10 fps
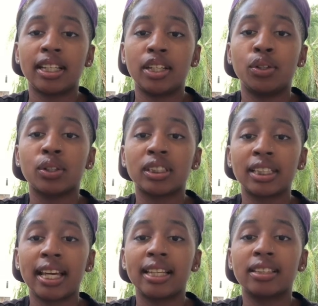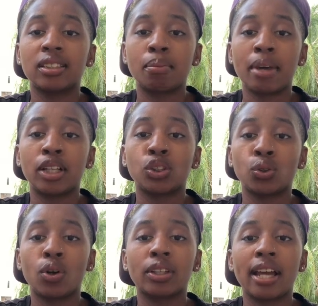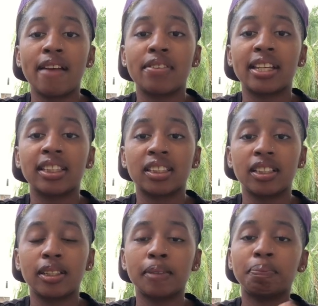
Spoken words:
in your state to make sure that everything is good.